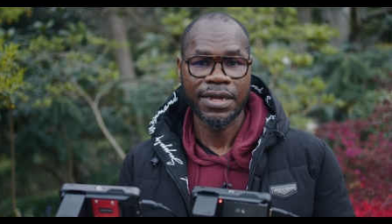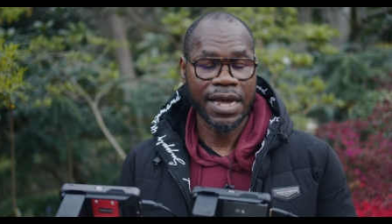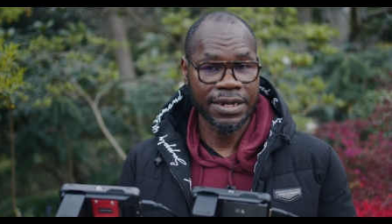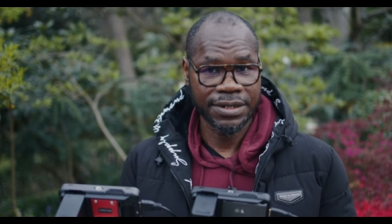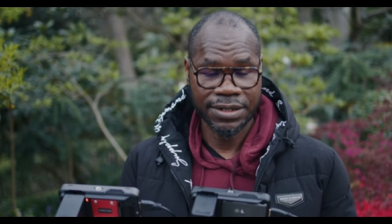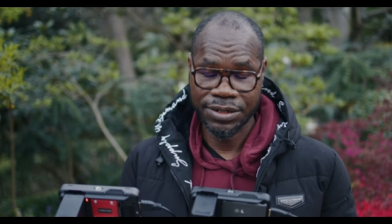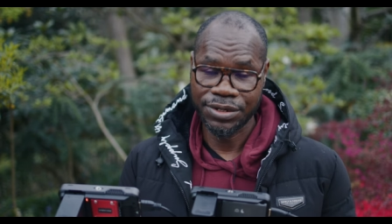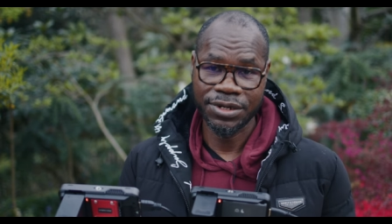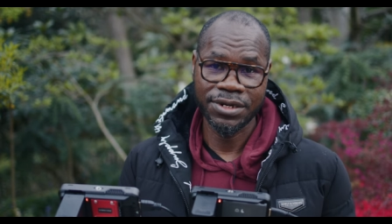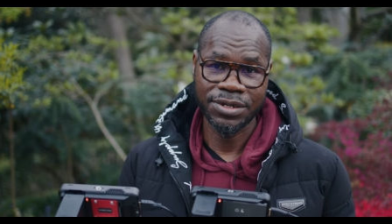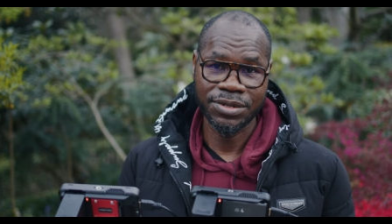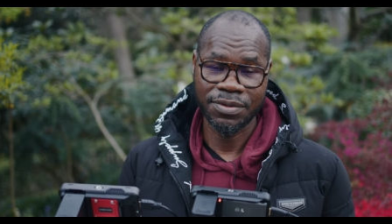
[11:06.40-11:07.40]
Guys, it's
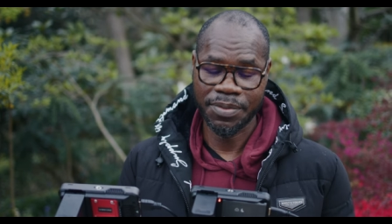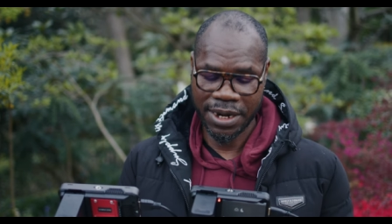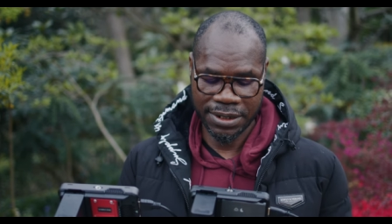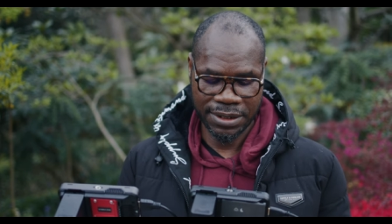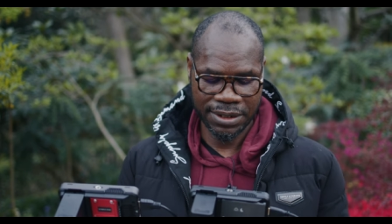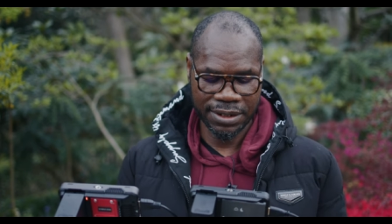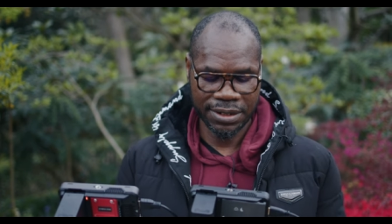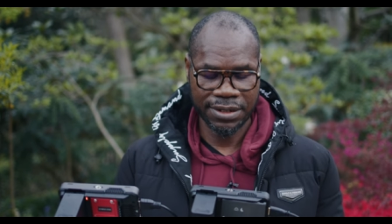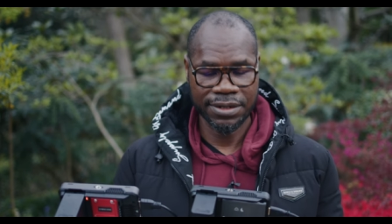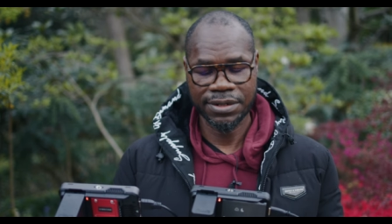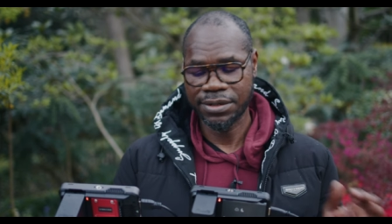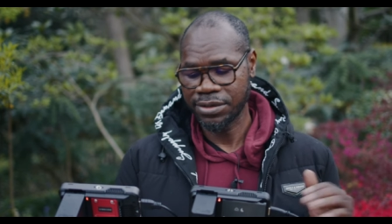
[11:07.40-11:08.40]
really surprising,
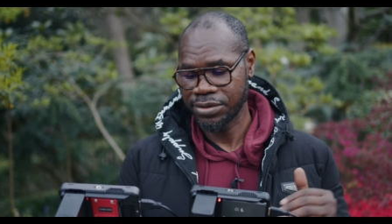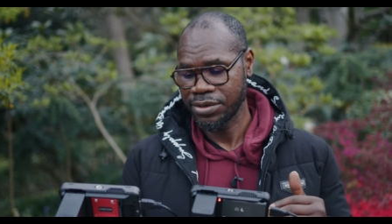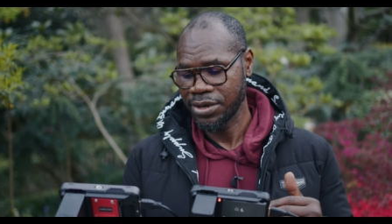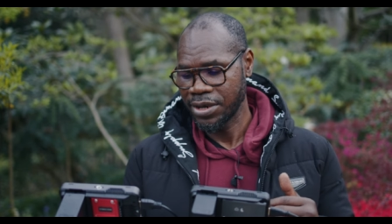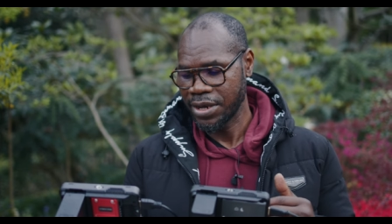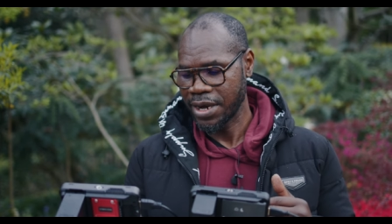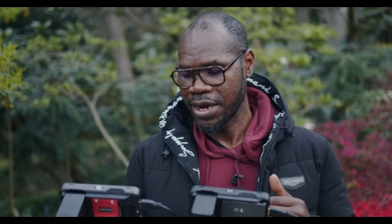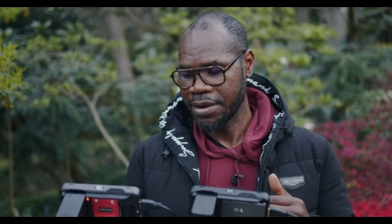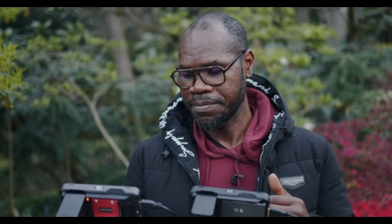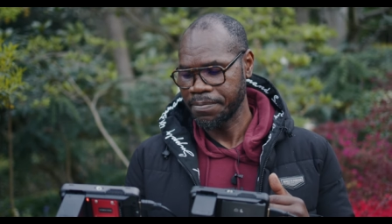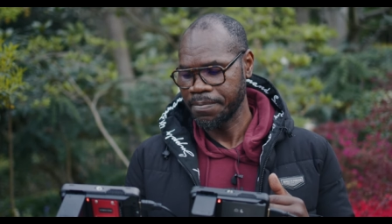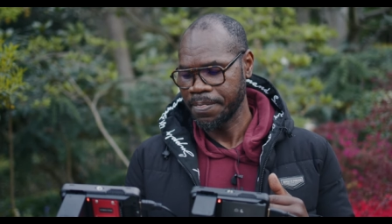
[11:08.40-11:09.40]
you know,
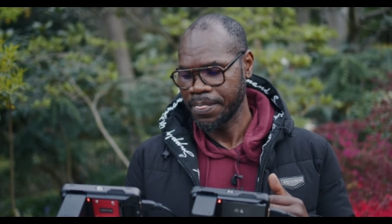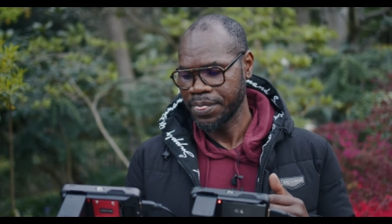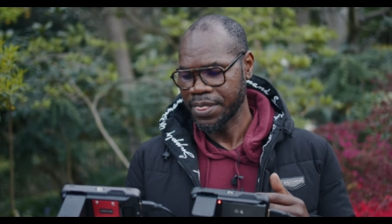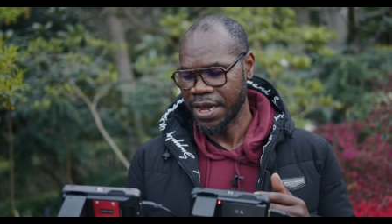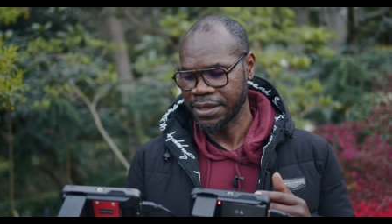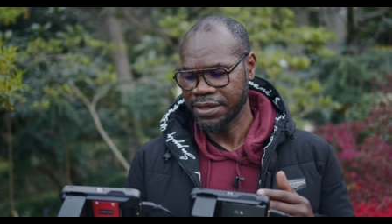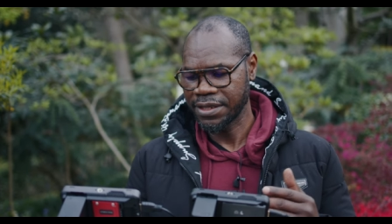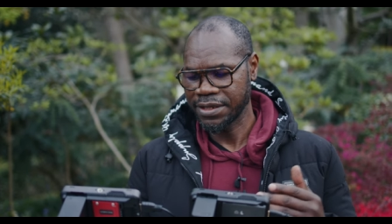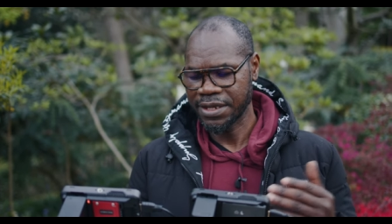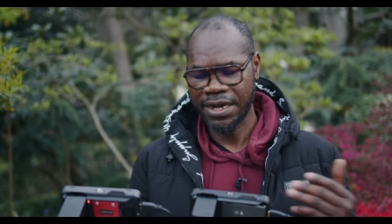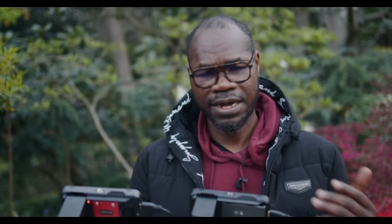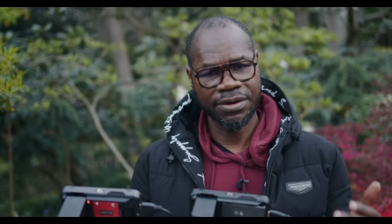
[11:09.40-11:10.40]
um, that
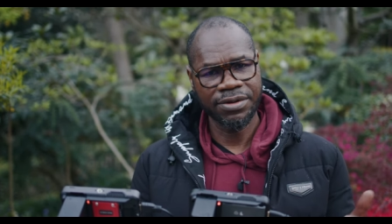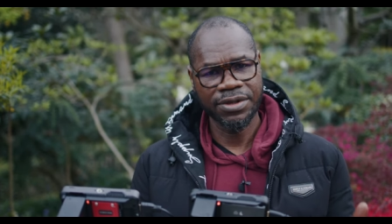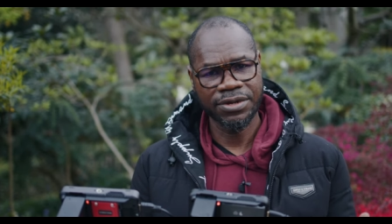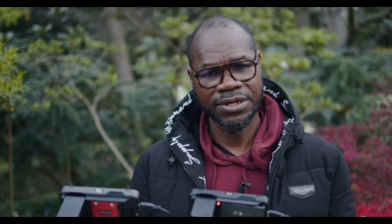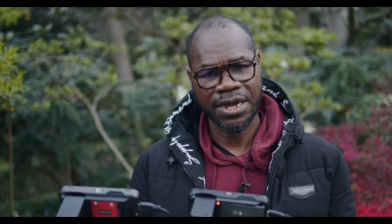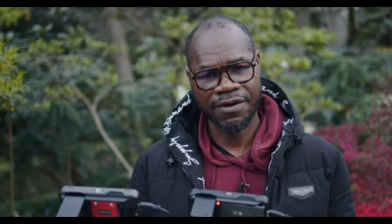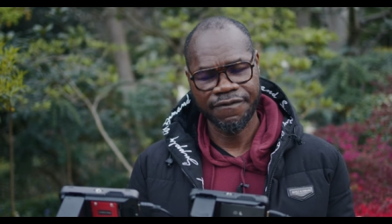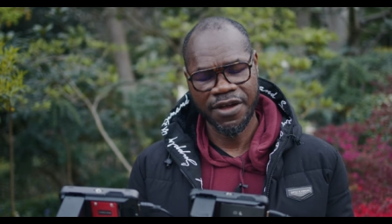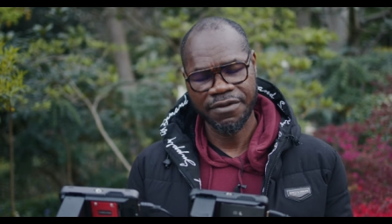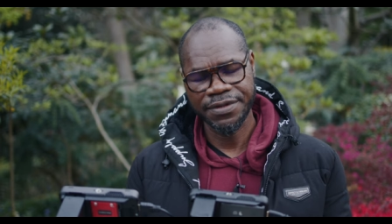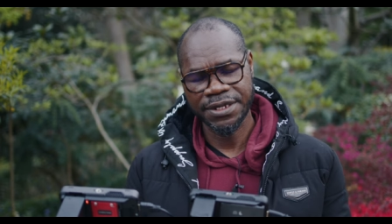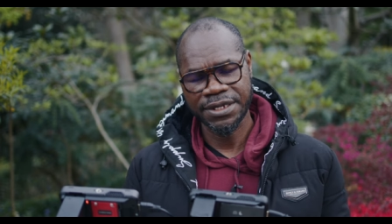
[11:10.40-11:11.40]
the Canon EOS
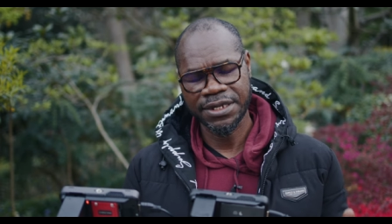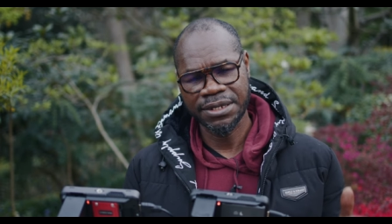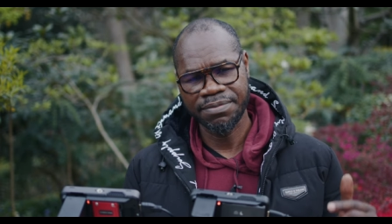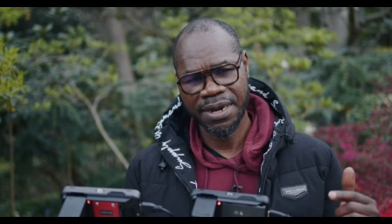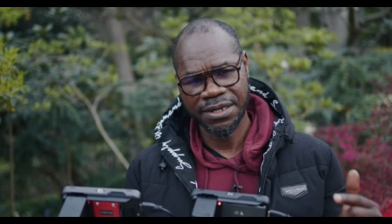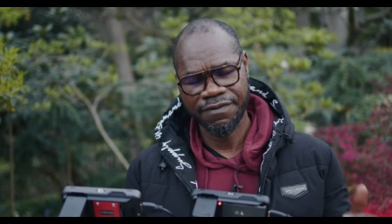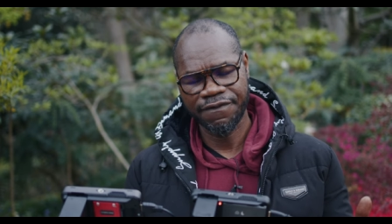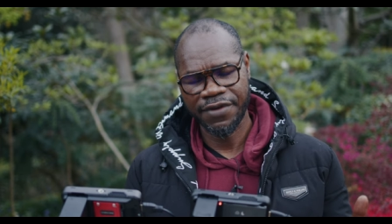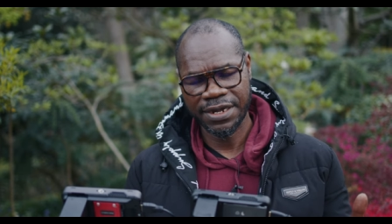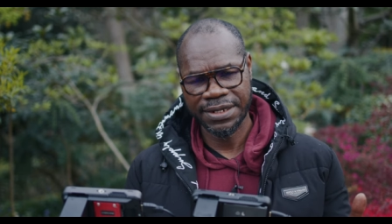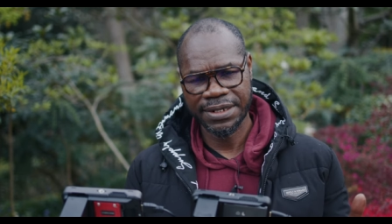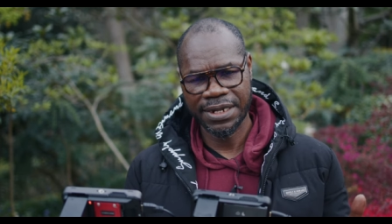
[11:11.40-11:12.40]
R5C is much
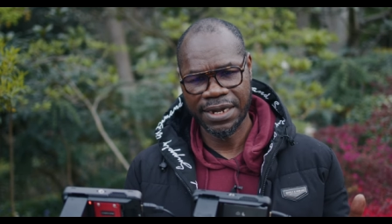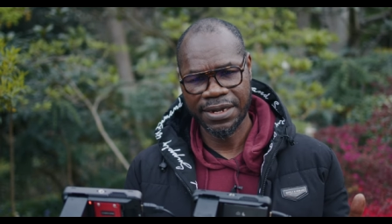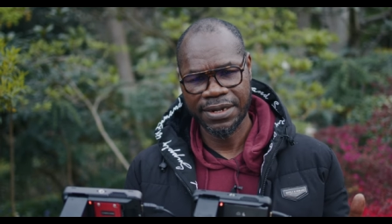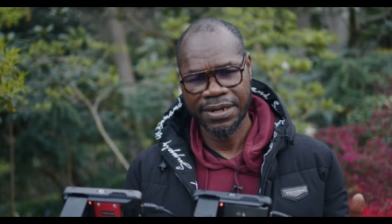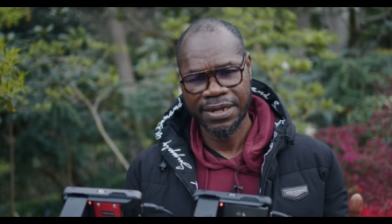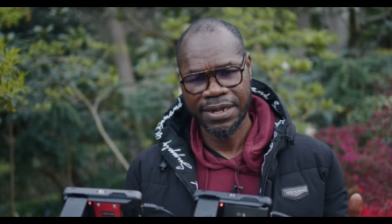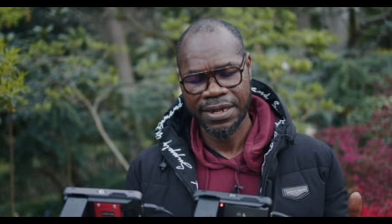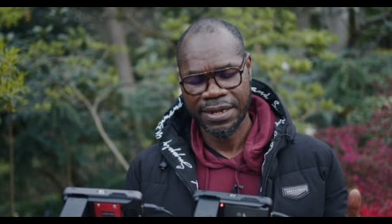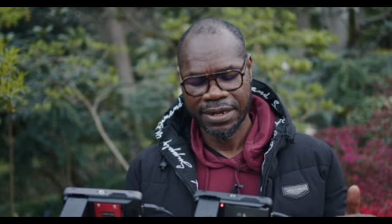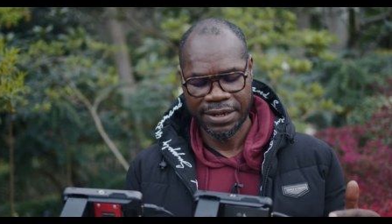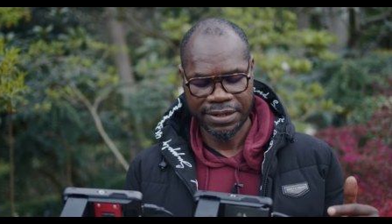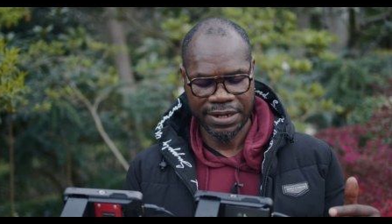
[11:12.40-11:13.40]
faster
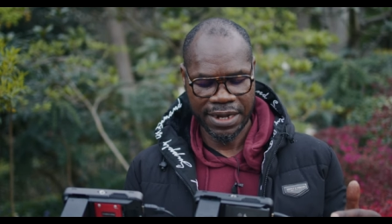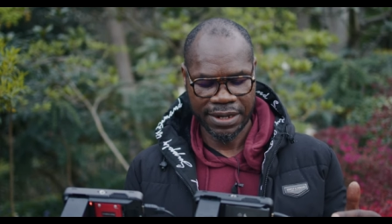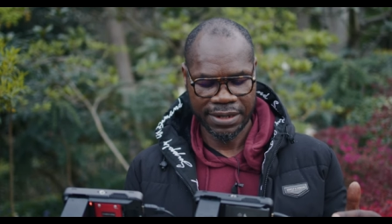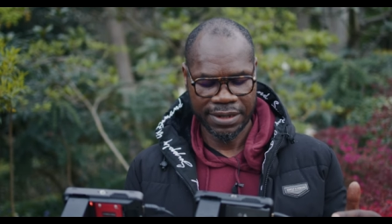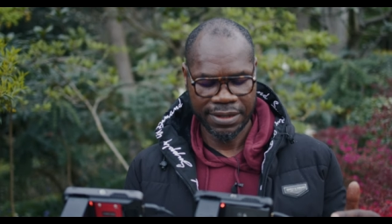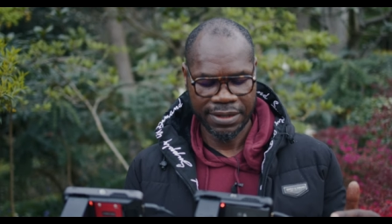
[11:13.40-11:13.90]
than